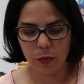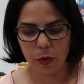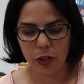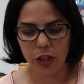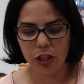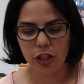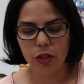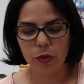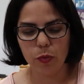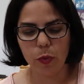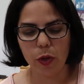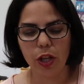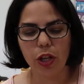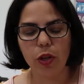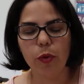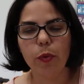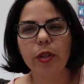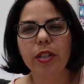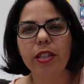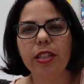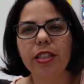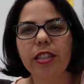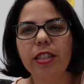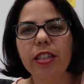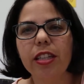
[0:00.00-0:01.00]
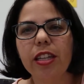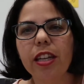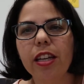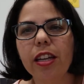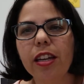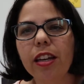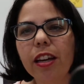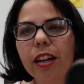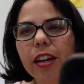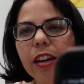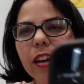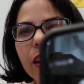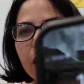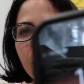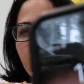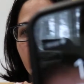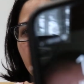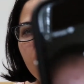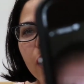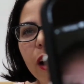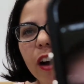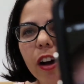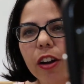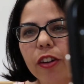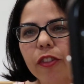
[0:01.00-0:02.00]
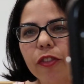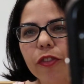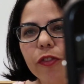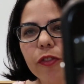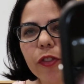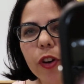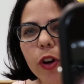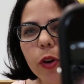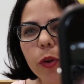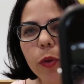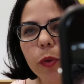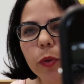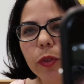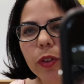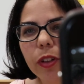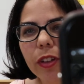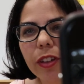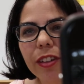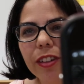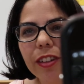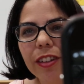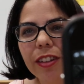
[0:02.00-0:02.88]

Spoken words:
which is what you would see on a phone,